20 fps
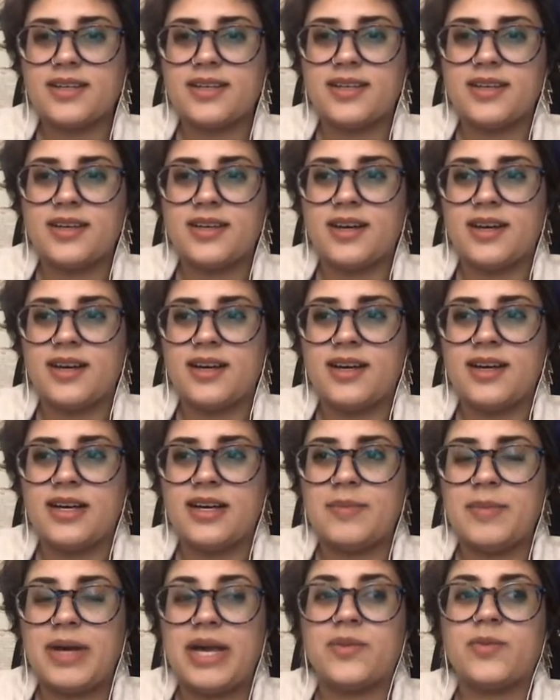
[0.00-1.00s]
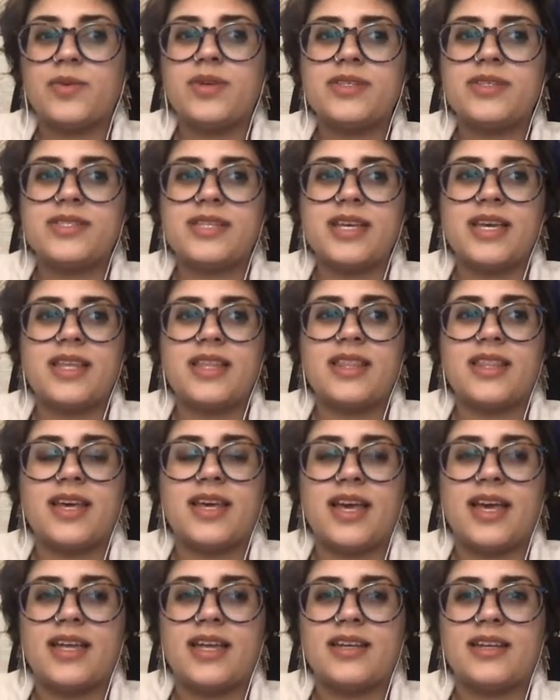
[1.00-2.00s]
I will say
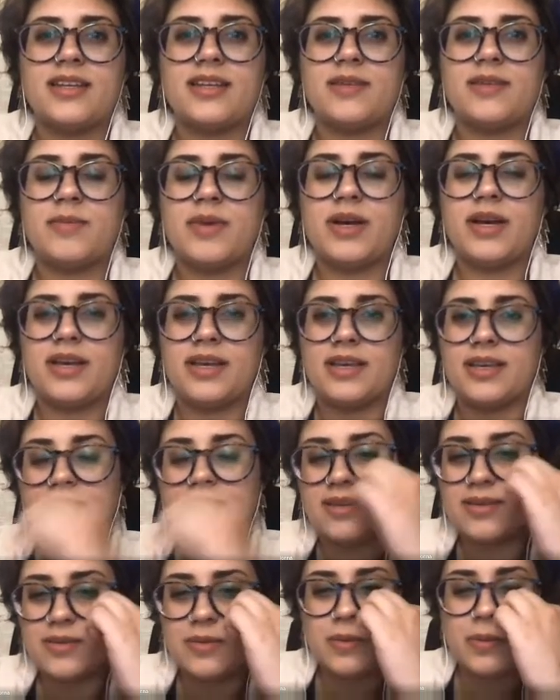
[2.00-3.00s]
that in my